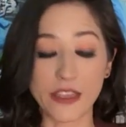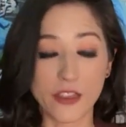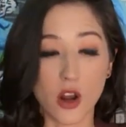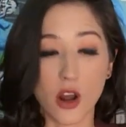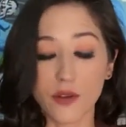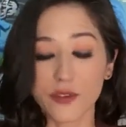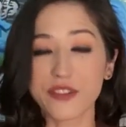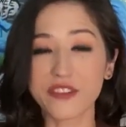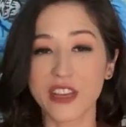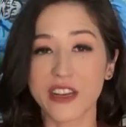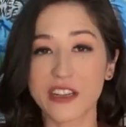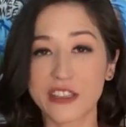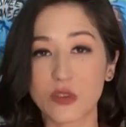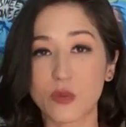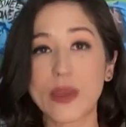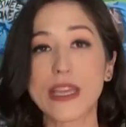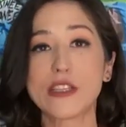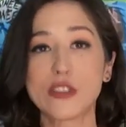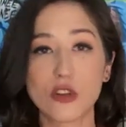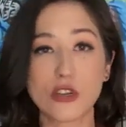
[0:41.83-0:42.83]
And then all what? of a sudden
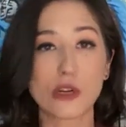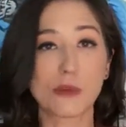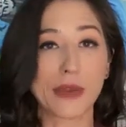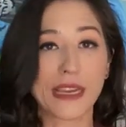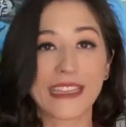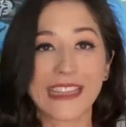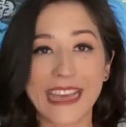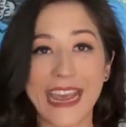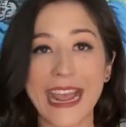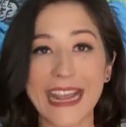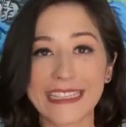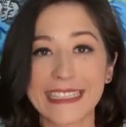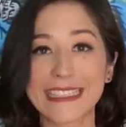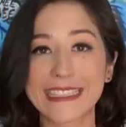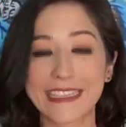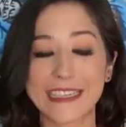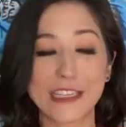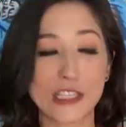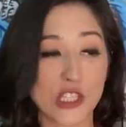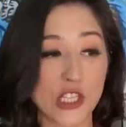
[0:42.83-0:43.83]
it's week two, you're playing the
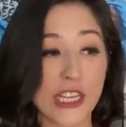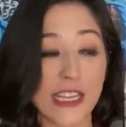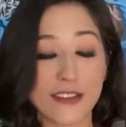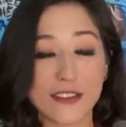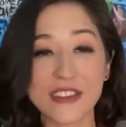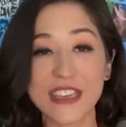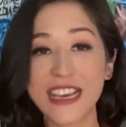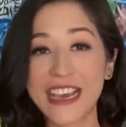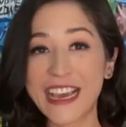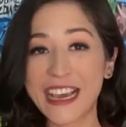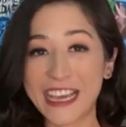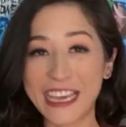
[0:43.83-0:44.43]
Kansas City Chiefs.